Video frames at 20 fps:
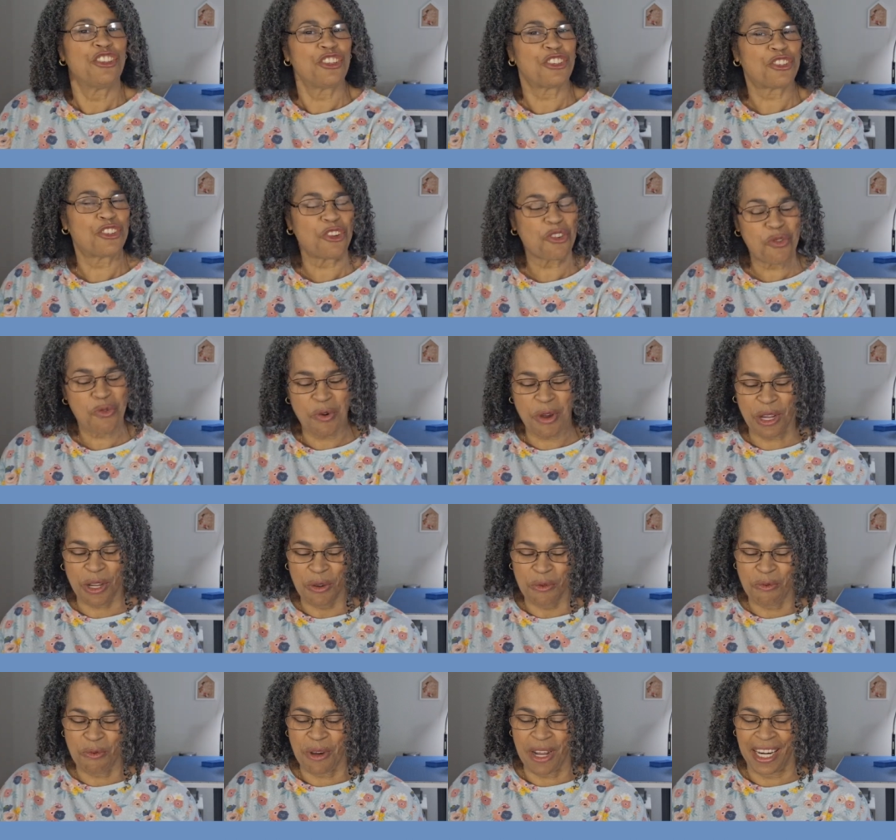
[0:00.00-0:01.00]
Just a quick
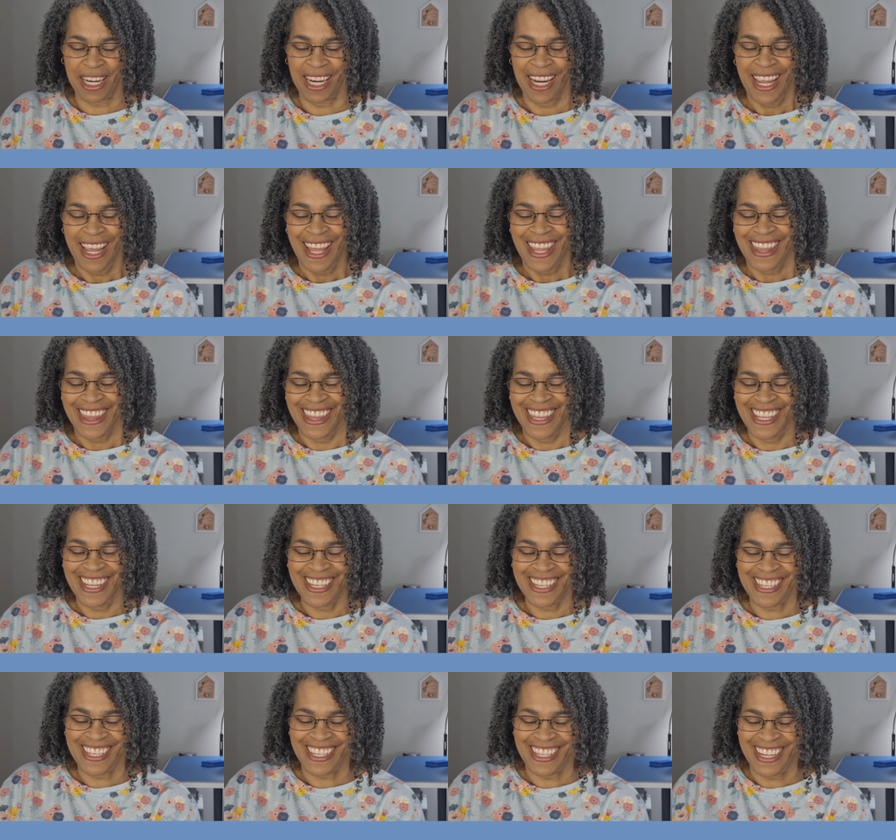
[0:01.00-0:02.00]
one.
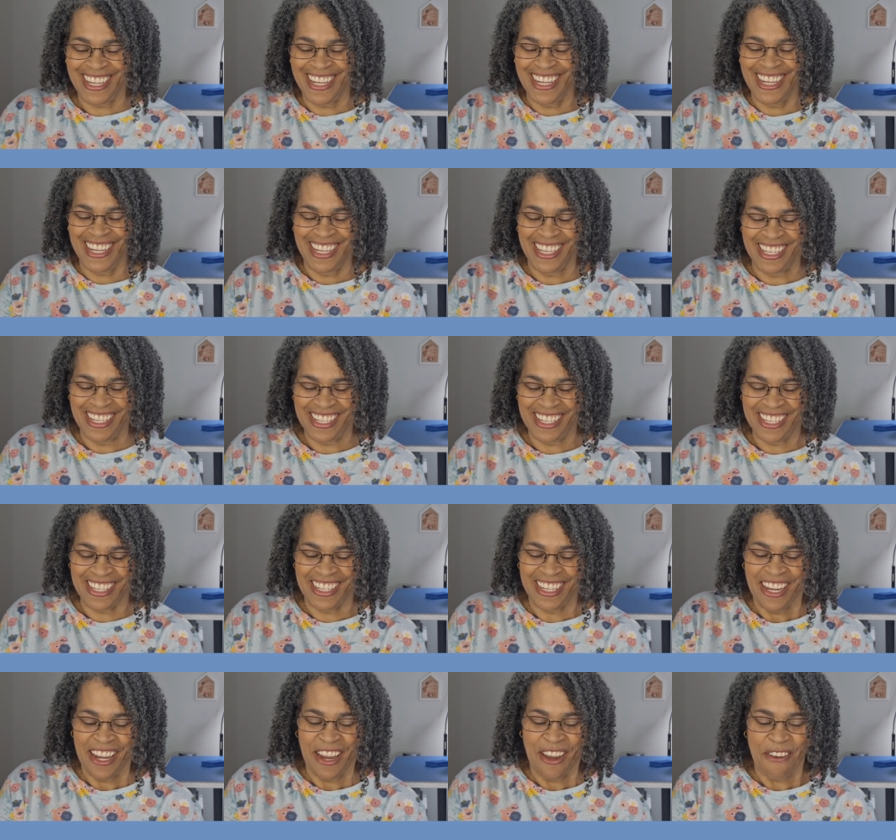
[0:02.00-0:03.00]
This is
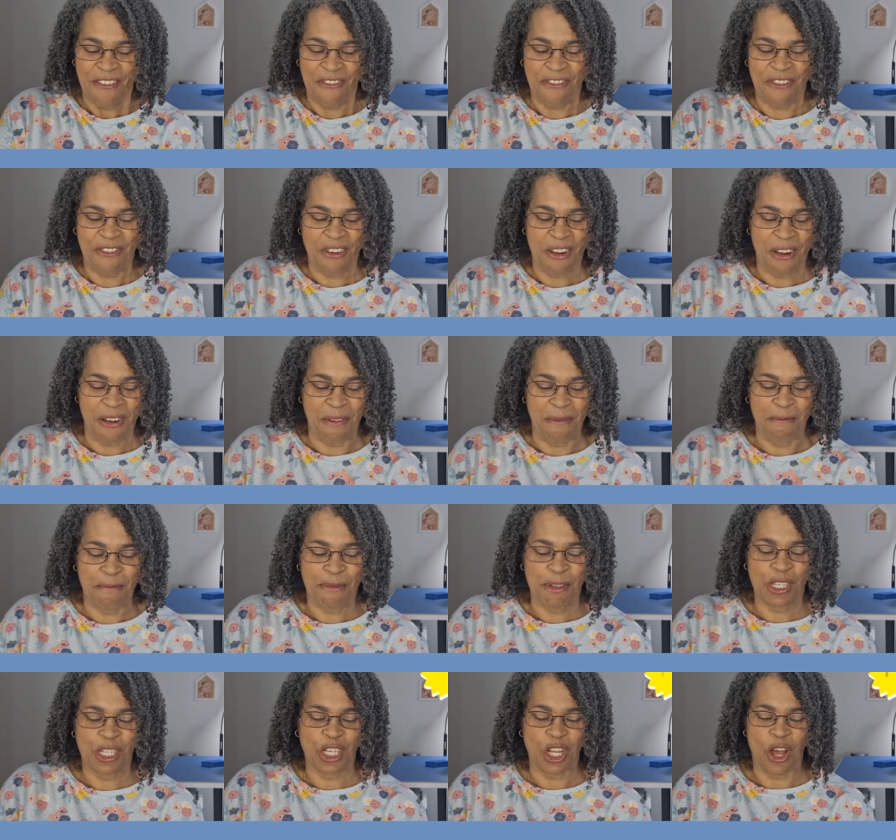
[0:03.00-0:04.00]
from
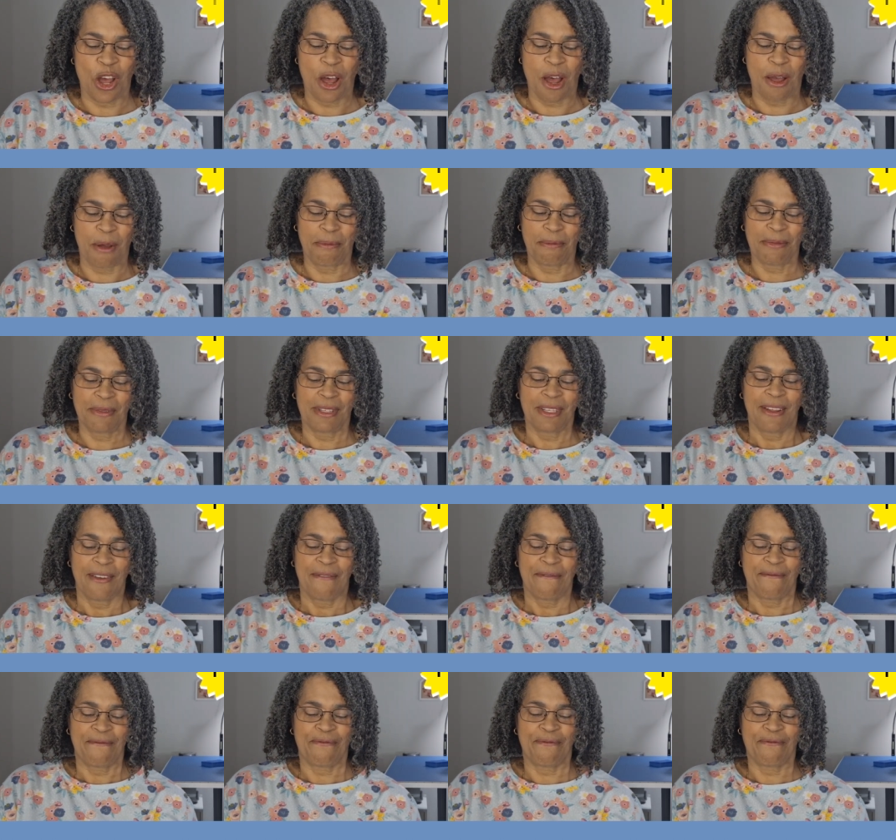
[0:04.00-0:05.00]
Psalm
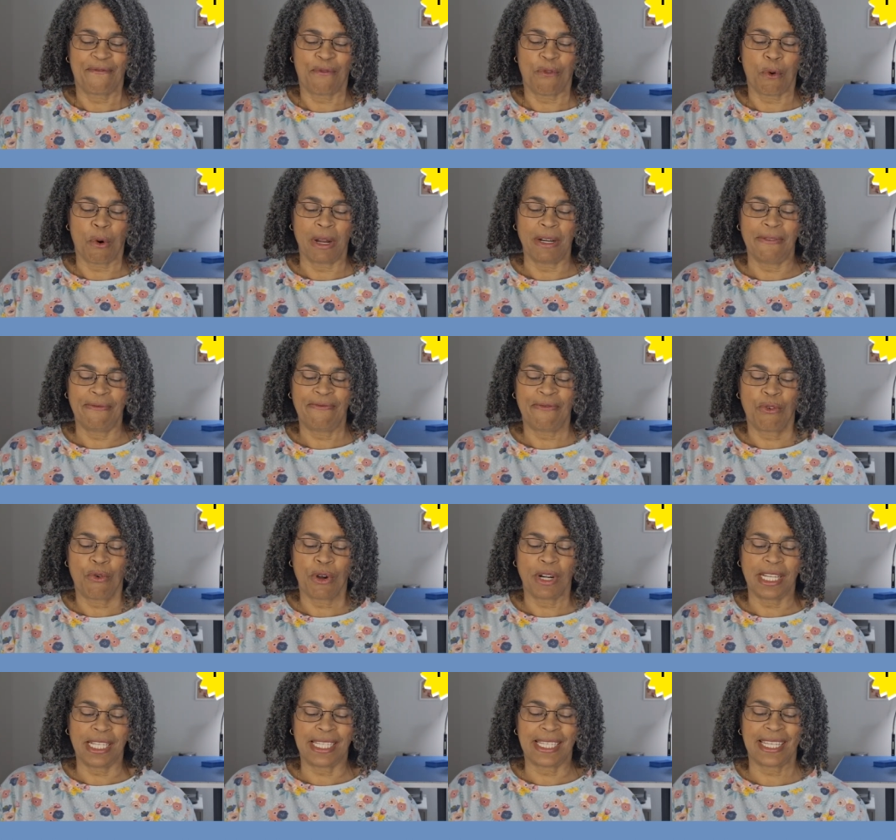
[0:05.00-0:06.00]

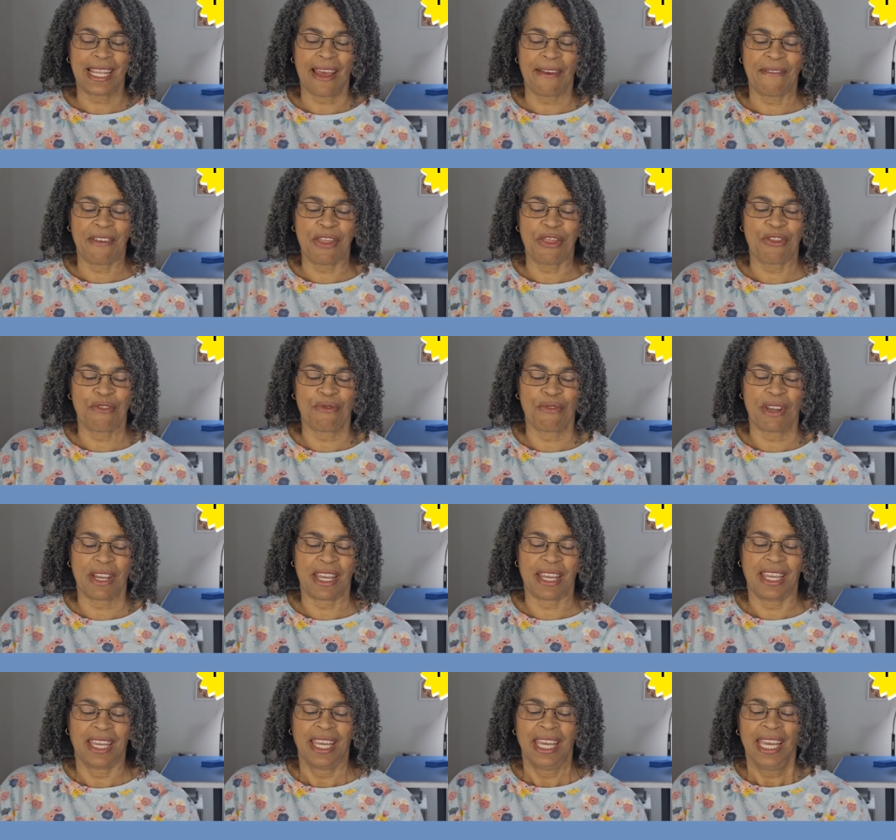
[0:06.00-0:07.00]

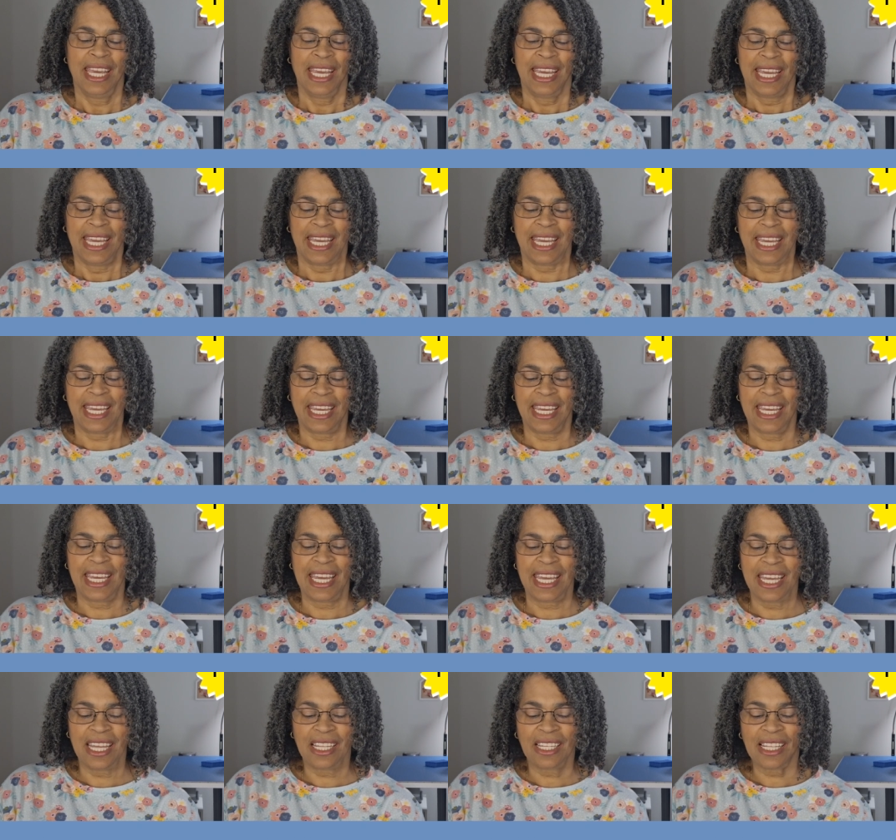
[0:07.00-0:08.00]
147.3. He
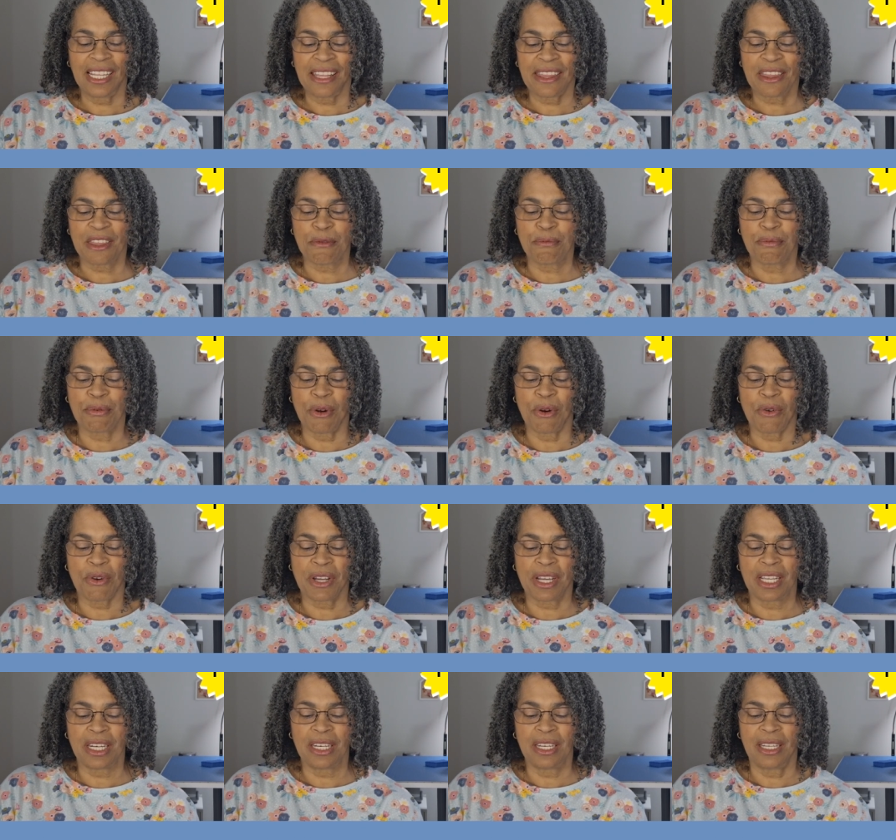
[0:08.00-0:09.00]
healeth the
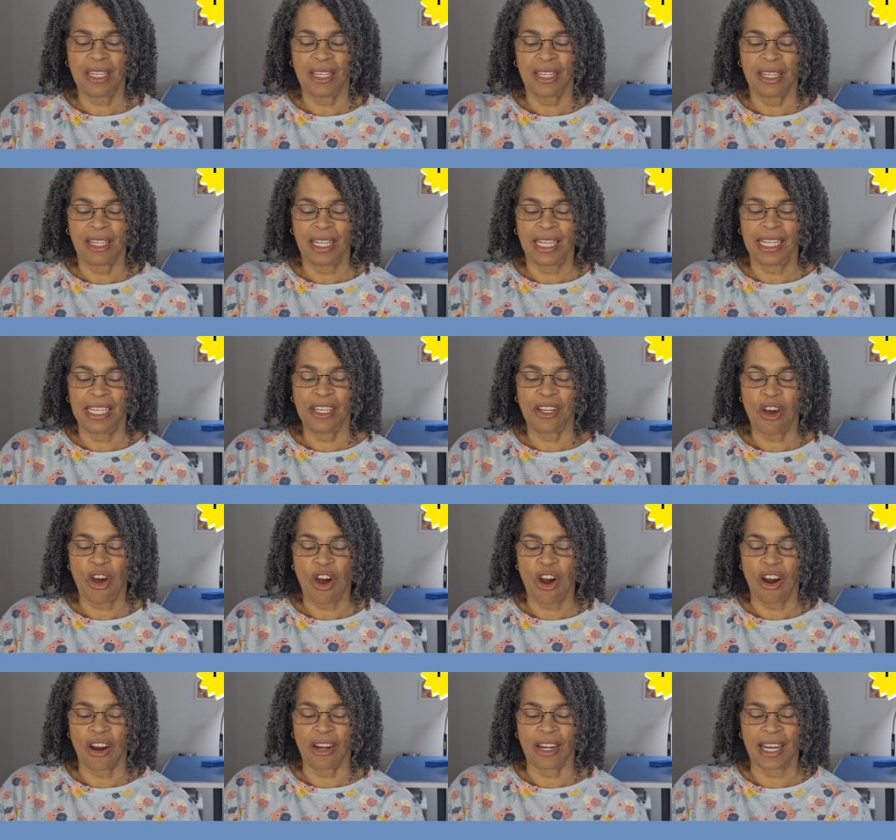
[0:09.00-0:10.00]
broken in
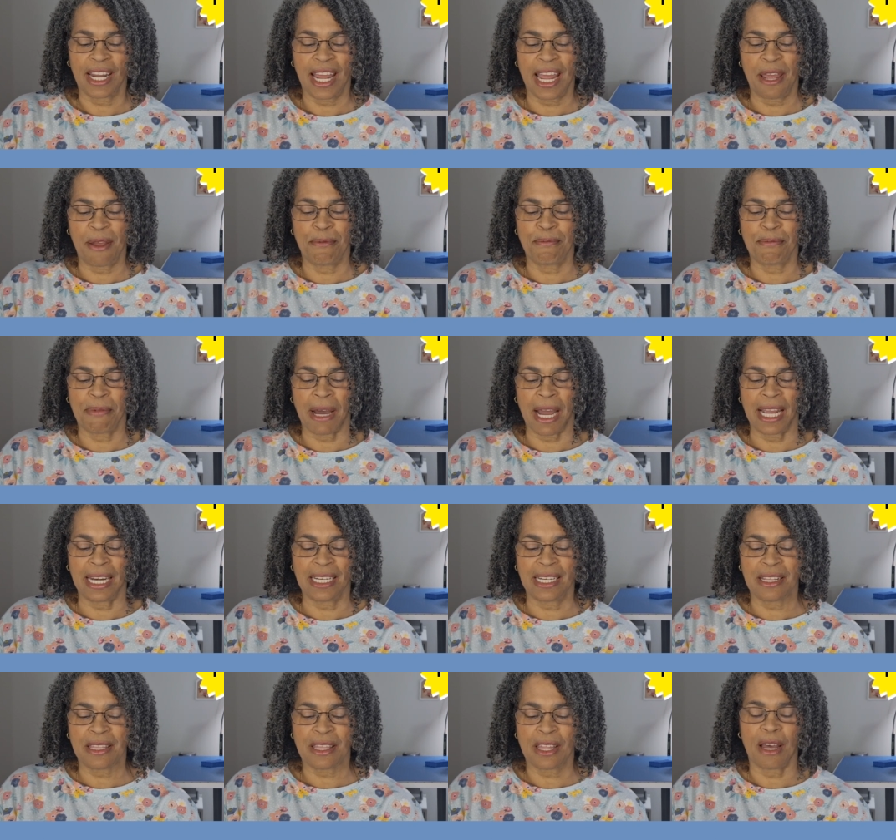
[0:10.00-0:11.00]
heart and
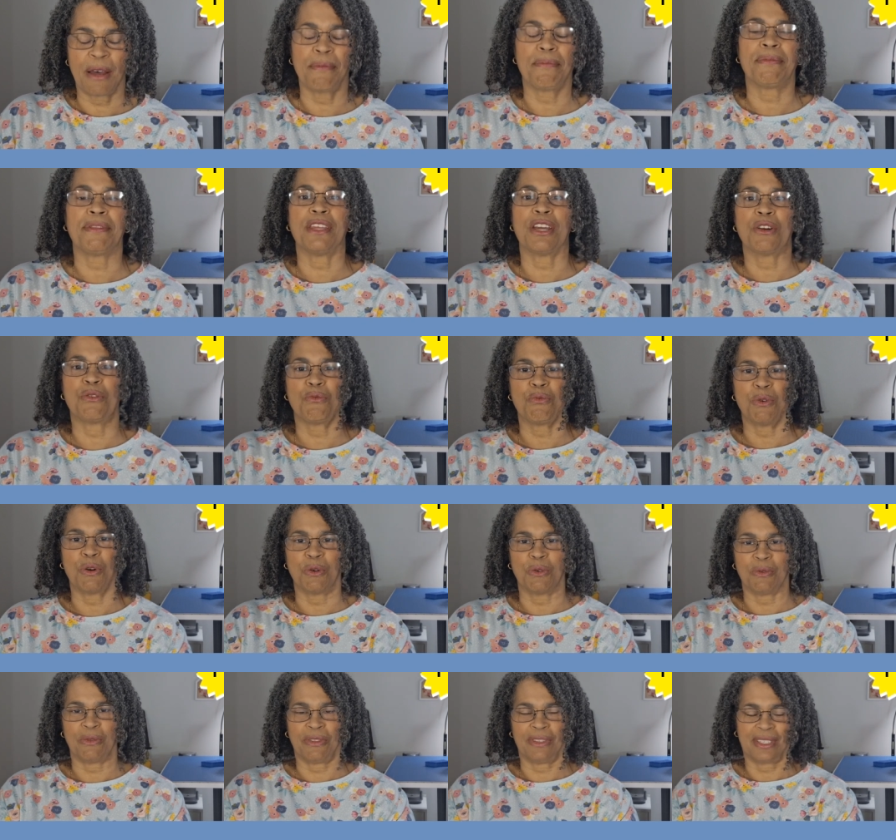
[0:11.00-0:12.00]
bindeth up their
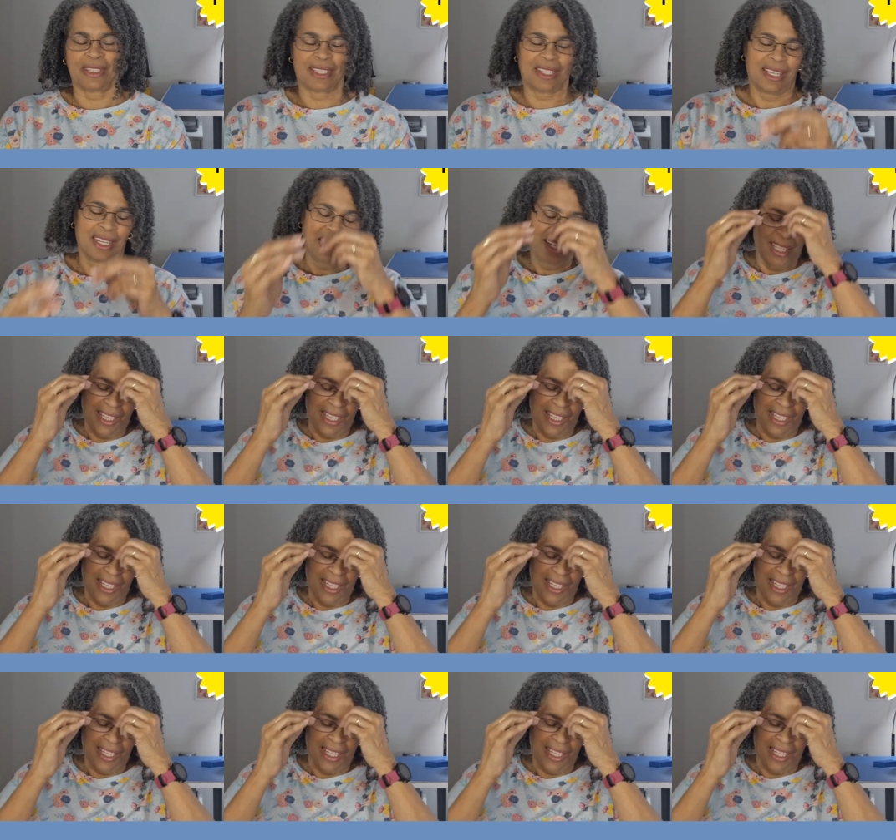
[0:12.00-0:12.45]
wounds.